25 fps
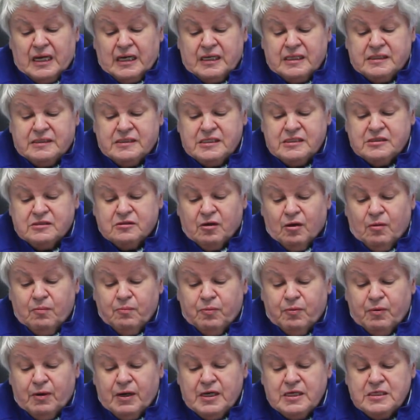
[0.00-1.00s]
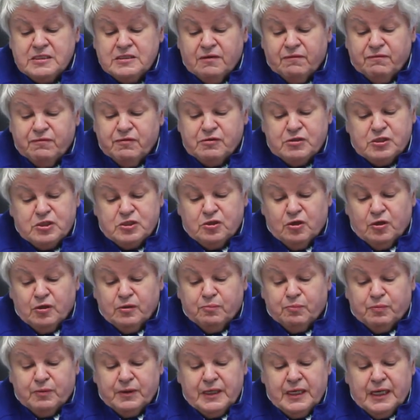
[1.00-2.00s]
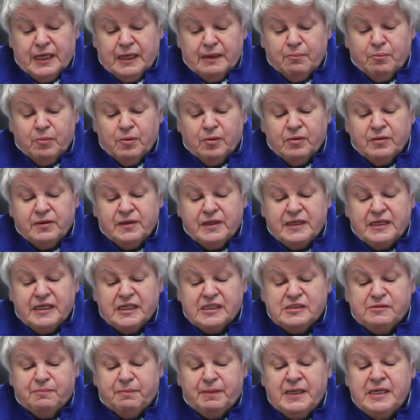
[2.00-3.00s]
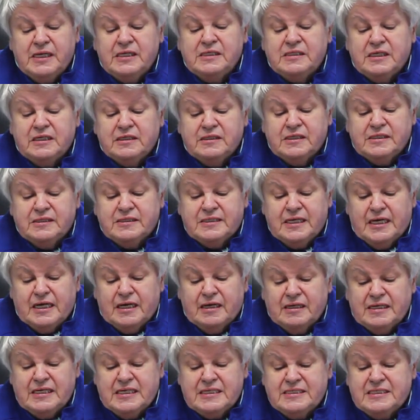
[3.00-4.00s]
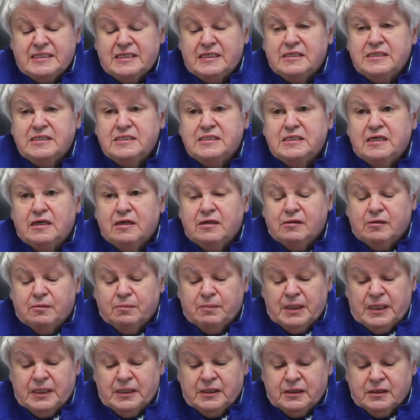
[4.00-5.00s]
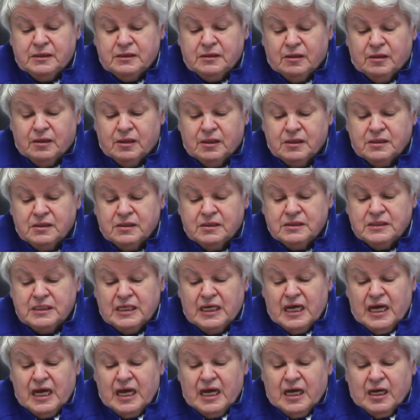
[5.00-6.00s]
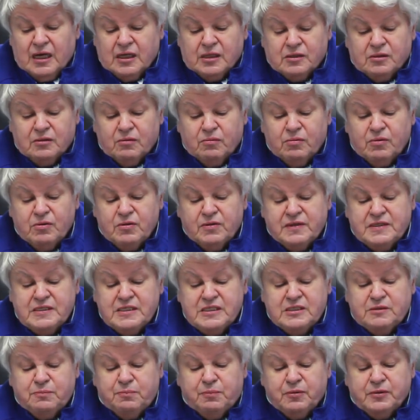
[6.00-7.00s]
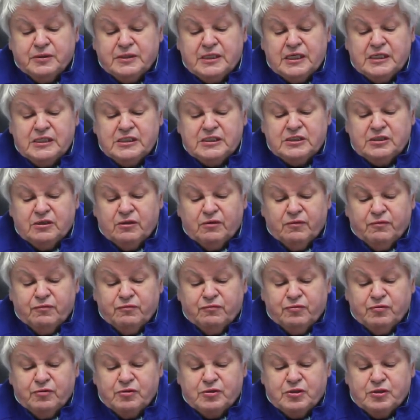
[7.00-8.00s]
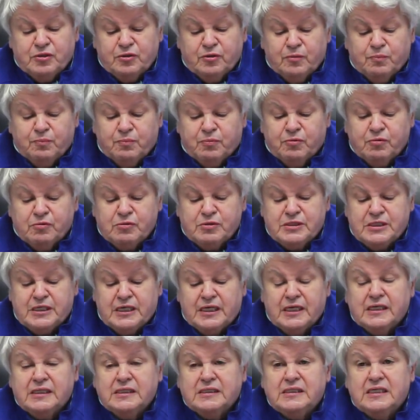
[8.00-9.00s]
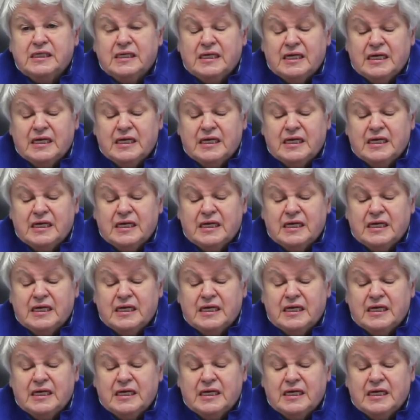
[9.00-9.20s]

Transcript: It is comprised of a short preamble that explains that the town has set aside $1 million toward this potential future project.